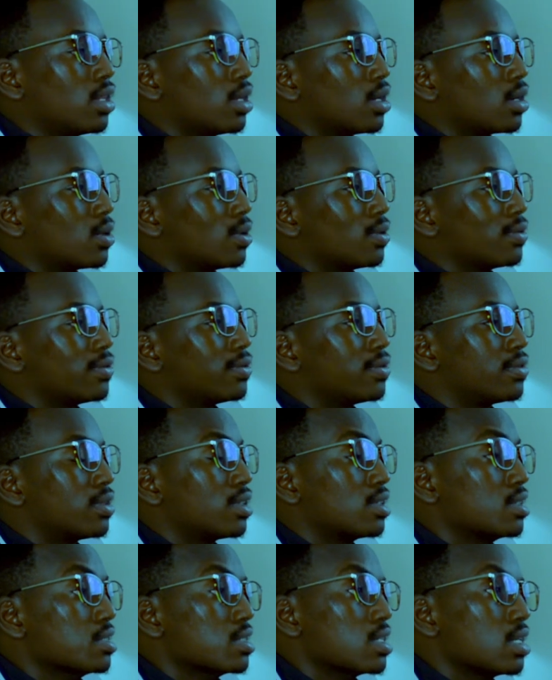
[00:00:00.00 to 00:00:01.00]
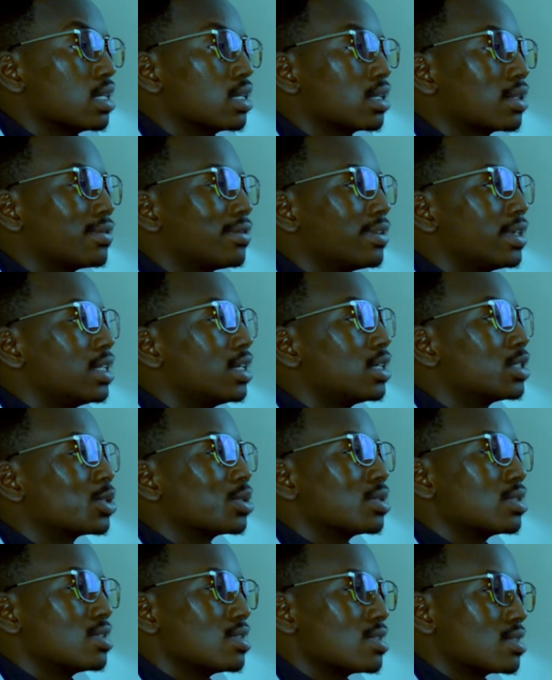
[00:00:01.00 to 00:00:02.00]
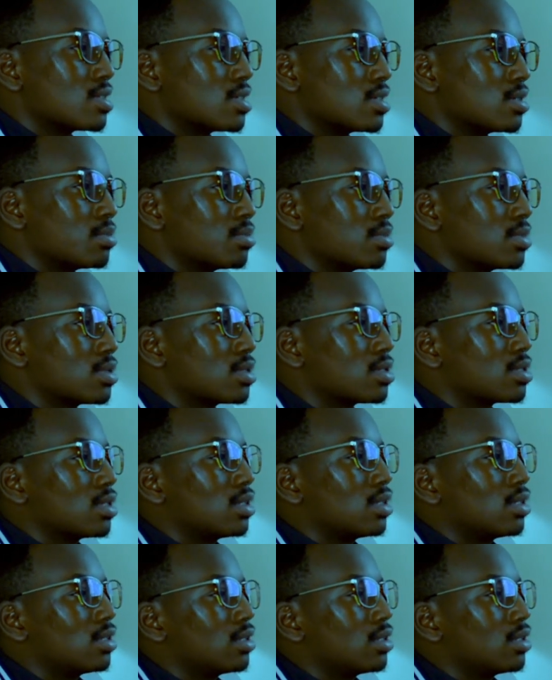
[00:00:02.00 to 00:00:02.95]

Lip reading: think of things like financial systems,